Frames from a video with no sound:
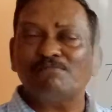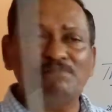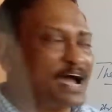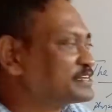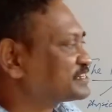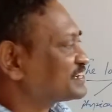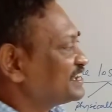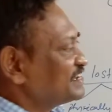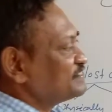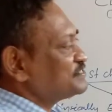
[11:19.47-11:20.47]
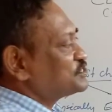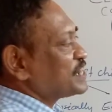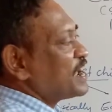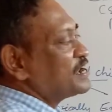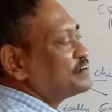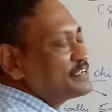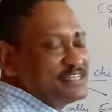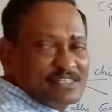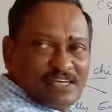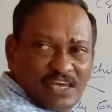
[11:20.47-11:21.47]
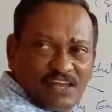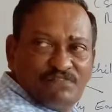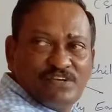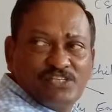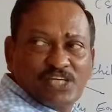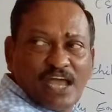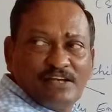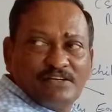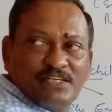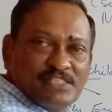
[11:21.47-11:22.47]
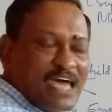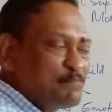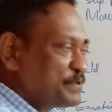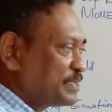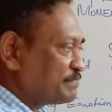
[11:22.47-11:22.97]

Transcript: But the child is a carefree child, is happy.